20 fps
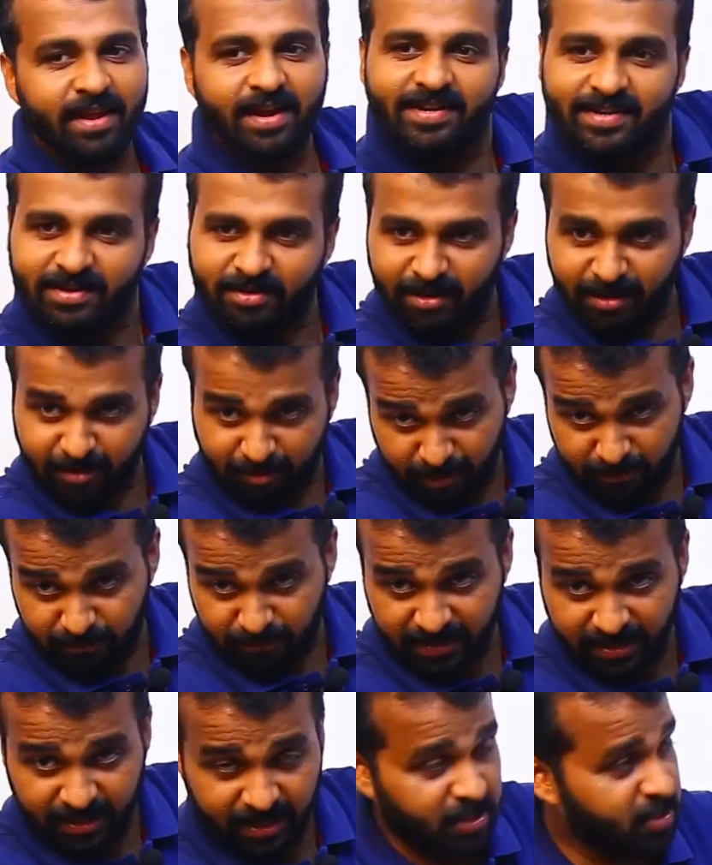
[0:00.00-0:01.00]
electronic
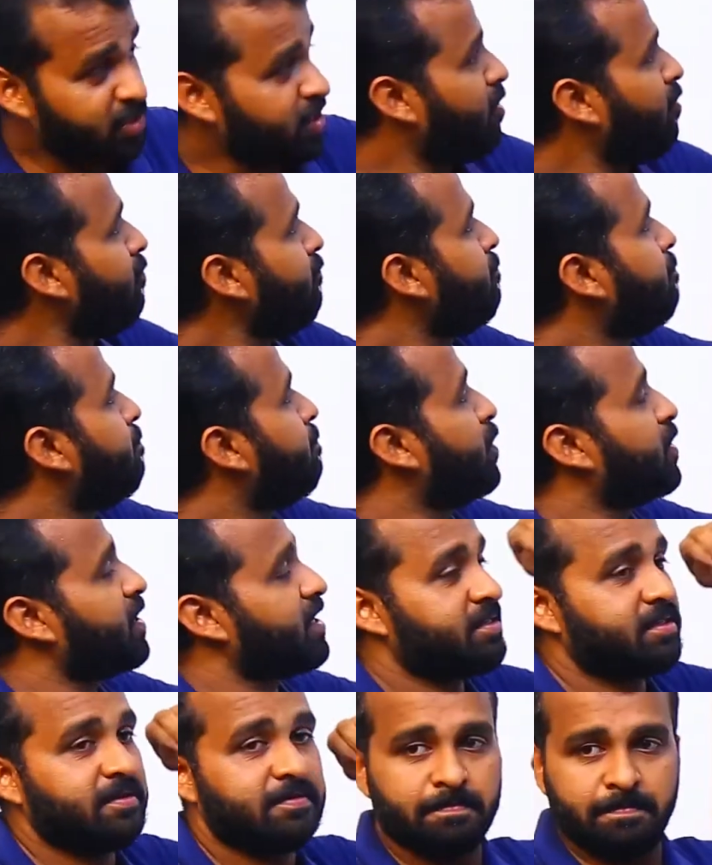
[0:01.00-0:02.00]
configuration of
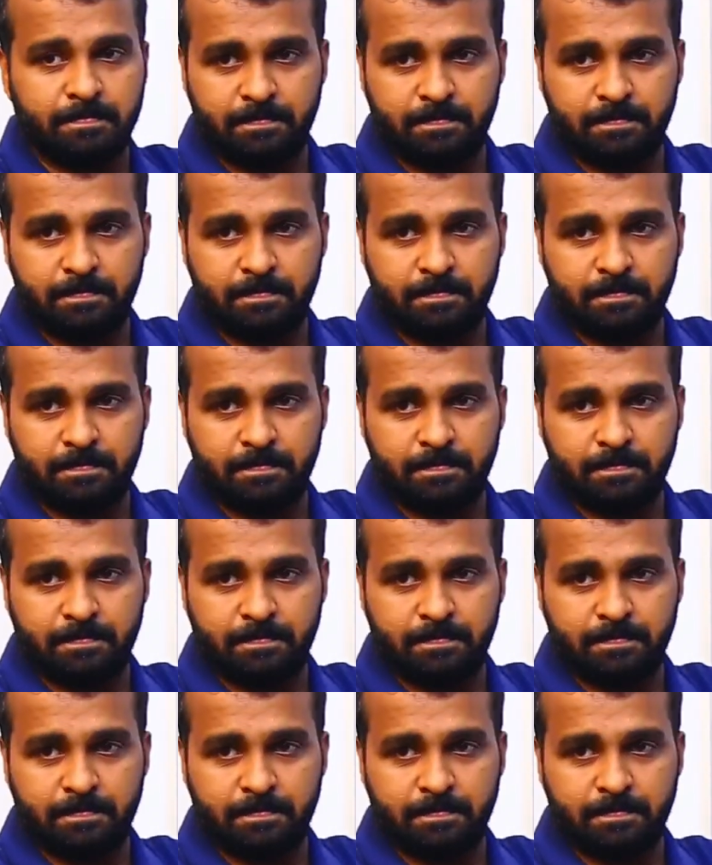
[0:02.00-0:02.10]
potassium.